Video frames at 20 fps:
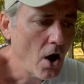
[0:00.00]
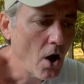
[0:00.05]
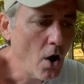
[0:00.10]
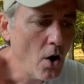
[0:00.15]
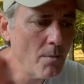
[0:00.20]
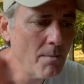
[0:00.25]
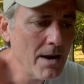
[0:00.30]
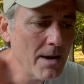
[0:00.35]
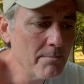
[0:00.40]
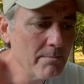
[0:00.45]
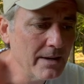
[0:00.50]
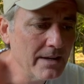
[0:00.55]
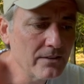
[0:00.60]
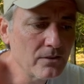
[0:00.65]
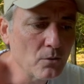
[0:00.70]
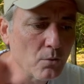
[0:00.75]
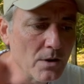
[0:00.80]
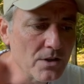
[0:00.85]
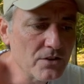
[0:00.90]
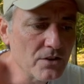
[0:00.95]
All my
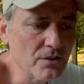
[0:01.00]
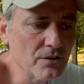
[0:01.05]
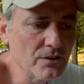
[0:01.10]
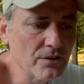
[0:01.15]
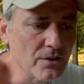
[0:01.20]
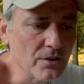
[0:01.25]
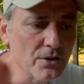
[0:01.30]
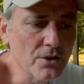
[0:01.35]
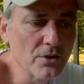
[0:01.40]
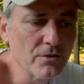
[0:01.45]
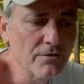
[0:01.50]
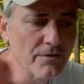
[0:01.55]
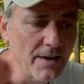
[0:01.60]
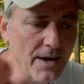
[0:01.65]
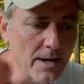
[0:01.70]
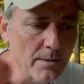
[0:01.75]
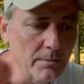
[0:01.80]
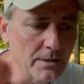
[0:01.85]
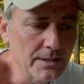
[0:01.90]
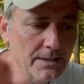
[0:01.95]
best wishes to your
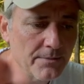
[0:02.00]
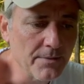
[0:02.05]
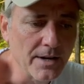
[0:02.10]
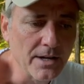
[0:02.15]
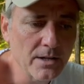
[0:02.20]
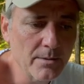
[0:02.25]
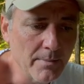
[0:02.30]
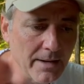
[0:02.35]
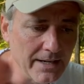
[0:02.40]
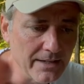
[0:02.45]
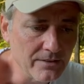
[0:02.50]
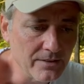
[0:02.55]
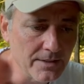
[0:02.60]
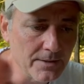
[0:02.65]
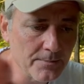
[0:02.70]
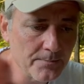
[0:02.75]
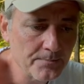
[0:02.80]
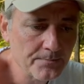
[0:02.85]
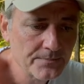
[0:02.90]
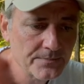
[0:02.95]
family, they're
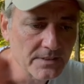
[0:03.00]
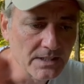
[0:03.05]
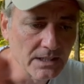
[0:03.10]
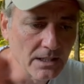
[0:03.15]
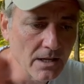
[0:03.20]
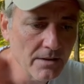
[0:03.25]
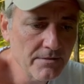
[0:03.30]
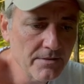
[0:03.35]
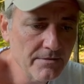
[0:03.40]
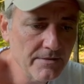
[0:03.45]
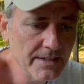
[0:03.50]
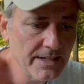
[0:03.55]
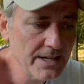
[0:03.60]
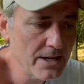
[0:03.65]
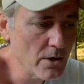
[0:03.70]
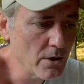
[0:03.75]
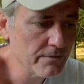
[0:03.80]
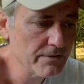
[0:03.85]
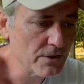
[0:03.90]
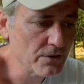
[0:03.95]
amazing. Love the
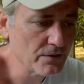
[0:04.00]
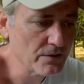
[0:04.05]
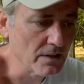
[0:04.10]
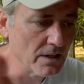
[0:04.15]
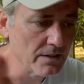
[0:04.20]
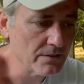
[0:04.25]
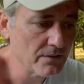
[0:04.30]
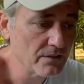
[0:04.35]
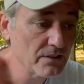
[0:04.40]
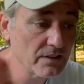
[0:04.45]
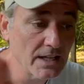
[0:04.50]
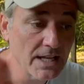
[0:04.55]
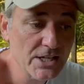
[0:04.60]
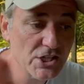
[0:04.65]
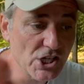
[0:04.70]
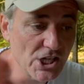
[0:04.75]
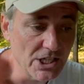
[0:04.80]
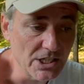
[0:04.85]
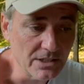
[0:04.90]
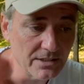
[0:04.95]
video of your son
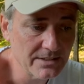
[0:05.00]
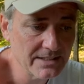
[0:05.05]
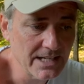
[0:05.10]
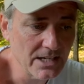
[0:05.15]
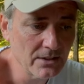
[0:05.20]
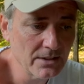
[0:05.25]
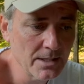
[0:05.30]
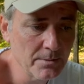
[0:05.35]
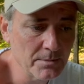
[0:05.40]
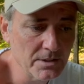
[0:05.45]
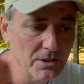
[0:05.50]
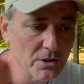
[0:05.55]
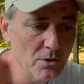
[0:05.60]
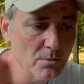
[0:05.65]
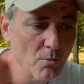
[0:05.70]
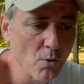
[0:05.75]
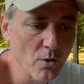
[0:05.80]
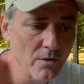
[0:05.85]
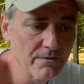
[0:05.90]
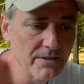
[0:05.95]
sledging. Tell him to do
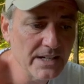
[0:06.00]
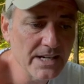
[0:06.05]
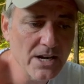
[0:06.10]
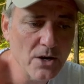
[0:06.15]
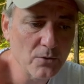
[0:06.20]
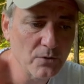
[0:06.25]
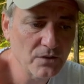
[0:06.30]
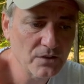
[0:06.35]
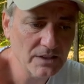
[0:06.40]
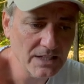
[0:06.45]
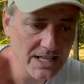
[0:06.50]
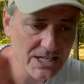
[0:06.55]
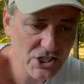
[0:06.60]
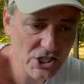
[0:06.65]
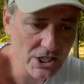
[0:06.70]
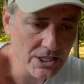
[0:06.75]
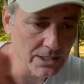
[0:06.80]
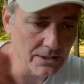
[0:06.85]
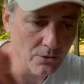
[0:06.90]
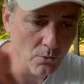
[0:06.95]
more video
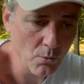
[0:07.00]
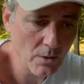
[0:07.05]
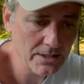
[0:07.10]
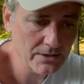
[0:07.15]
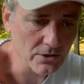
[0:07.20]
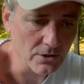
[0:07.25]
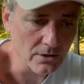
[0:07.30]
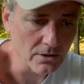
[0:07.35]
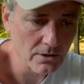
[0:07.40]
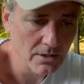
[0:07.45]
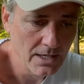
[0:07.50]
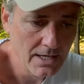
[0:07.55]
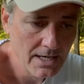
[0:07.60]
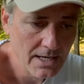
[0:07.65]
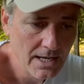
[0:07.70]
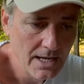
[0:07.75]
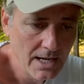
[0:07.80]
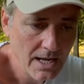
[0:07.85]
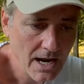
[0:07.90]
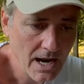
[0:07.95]
sledging in the winter
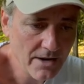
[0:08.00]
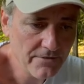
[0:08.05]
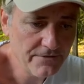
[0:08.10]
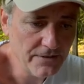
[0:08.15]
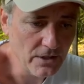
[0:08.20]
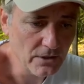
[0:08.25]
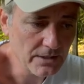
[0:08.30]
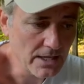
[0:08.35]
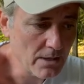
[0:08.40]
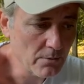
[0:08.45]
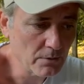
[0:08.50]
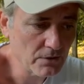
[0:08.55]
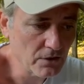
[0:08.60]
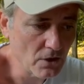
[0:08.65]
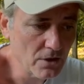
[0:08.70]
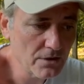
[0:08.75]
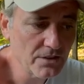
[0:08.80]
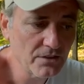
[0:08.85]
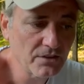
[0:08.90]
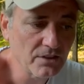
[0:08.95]
I felt I was
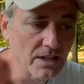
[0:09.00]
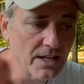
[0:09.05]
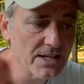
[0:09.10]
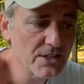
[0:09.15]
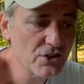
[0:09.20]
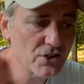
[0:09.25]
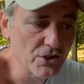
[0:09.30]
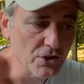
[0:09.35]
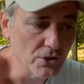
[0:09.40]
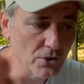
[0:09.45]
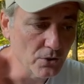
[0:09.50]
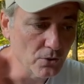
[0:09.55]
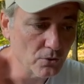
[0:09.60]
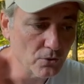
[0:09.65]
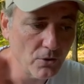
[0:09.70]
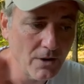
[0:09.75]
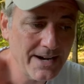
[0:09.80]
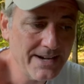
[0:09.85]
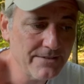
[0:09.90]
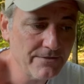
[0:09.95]
on the sledge too.
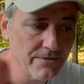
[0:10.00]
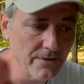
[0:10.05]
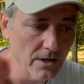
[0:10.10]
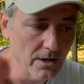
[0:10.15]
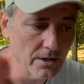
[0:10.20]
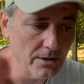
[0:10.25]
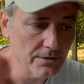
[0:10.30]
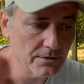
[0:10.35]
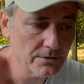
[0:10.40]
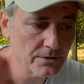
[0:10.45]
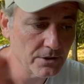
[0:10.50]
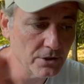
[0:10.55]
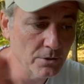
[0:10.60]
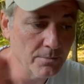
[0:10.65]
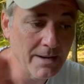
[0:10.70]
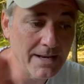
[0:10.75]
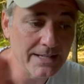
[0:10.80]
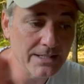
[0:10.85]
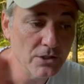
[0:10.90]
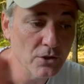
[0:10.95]
Great fun. You
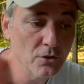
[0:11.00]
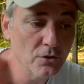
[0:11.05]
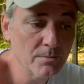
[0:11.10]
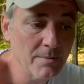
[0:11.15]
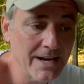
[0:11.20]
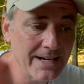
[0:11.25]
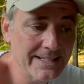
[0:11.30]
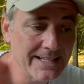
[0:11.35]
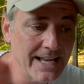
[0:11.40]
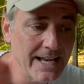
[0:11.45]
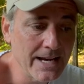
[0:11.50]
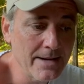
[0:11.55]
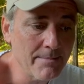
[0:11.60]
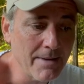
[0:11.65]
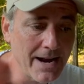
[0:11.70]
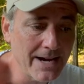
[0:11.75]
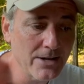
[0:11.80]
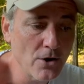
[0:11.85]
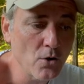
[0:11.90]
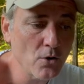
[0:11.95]
may use my name.
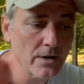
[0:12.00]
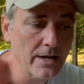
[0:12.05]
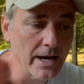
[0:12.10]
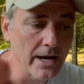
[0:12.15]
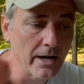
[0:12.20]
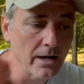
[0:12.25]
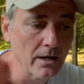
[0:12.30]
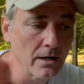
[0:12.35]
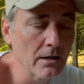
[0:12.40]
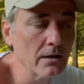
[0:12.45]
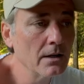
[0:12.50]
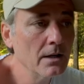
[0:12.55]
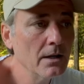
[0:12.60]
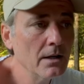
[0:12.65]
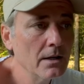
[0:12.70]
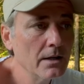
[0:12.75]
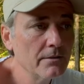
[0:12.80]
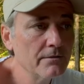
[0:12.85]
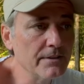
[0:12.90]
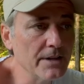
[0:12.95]
I don't care.
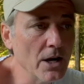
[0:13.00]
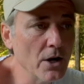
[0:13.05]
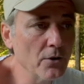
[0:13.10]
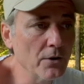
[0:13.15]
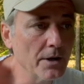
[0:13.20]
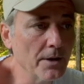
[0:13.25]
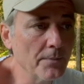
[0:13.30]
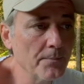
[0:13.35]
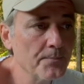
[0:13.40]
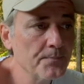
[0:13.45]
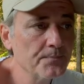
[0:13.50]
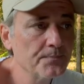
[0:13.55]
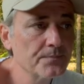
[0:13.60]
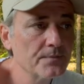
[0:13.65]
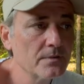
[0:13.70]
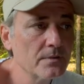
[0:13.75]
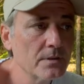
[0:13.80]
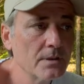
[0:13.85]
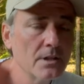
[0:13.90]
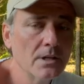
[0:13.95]
Fiona.
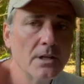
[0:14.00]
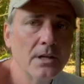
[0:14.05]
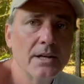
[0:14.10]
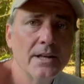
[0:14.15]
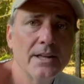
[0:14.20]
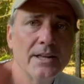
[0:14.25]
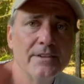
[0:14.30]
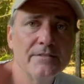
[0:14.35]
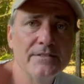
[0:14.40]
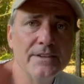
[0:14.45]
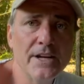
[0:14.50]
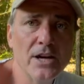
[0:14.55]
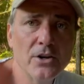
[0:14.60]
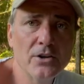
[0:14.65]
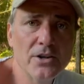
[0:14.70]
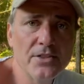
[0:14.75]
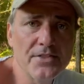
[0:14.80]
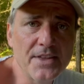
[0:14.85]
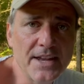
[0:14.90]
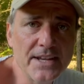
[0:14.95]

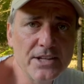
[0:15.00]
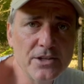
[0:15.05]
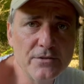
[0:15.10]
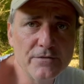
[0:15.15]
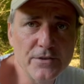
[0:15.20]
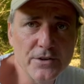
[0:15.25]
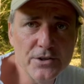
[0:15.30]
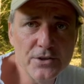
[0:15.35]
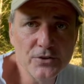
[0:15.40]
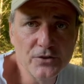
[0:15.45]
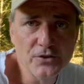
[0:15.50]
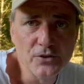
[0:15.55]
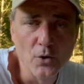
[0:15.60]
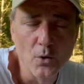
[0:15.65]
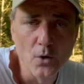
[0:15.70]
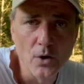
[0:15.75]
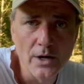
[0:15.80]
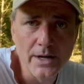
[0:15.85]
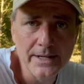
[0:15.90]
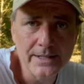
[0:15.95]
Fiona, thank you for your
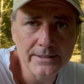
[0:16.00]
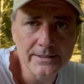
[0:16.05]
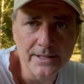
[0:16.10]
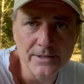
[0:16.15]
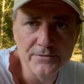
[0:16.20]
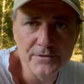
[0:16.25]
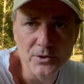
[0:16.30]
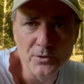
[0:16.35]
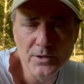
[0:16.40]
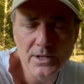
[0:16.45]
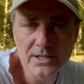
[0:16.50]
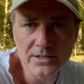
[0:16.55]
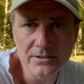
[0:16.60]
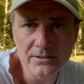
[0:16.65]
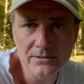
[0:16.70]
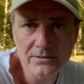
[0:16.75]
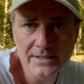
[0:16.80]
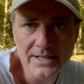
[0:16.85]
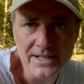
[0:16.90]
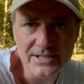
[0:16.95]
story. If you
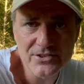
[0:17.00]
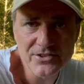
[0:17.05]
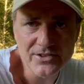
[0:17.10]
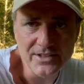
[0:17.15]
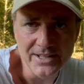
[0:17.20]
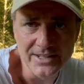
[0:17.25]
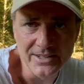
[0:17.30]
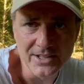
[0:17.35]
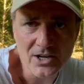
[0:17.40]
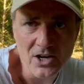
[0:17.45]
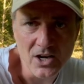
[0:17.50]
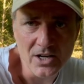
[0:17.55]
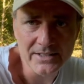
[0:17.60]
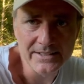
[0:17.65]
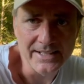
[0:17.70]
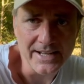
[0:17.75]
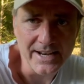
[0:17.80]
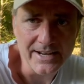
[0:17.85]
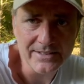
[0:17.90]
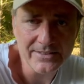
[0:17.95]
didn't catch in the
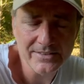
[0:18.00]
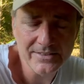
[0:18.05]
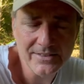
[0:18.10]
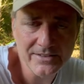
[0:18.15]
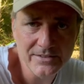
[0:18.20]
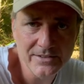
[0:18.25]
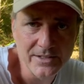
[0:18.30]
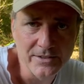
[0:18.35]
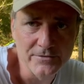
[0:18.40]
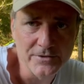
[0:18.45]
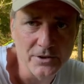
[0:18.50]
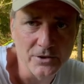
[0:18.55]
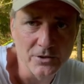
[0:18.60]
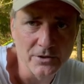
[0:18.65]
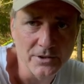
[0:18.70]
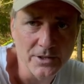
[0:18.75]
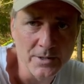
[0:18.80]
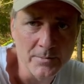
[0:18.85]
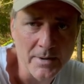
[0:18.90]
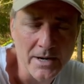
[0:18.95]
context, if you're
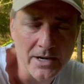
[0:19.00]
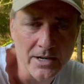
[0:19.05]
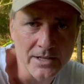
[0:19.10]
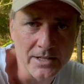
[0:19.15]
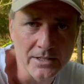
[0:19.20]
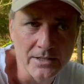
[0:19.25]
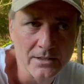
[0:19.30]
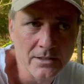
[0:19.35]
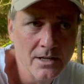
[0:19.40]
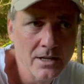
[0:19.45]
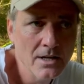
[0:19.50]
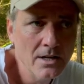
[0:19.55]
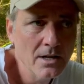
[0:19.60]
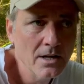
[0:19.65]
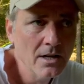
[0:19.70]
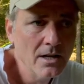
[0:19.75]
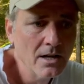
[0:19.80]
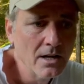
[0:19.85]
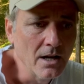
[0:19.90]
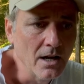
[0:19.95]
an American,
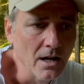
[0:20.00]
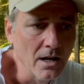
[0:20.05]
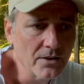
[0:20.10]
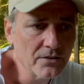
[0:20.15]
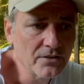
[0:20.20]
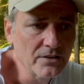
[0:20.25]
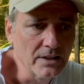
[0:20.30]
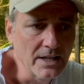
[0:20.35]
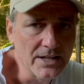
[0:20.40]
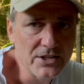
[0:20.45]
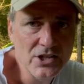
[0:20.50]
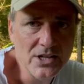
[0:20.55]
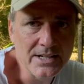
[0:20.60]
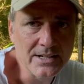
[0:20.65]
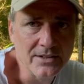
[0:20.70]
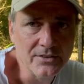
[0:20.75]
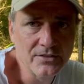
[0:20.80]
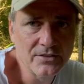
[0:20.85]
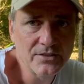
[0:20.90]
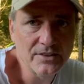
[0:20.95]
uh, sledging
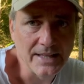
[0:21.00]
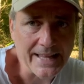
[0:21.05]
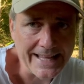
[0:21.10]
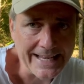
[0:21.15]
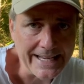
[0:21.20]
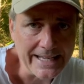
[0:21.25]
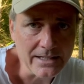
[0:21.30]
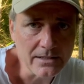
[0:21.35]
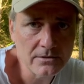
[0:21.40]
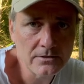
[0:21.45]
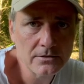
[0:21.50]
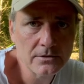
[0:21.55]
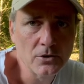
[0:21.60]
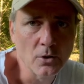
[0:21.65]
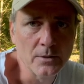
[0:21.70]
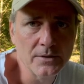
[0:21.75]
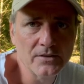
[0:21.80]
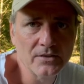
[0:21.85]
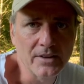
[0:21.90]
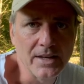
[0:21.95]
is sledding,
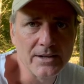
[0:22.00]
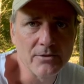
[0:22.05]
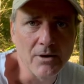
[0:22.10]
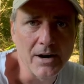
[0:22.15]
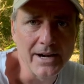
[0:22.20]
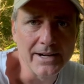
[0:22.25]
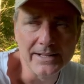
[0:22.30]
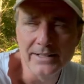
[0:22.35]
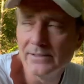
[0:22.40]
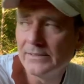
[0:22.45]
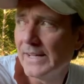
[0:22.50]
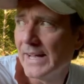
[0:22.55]
going sleigh riding.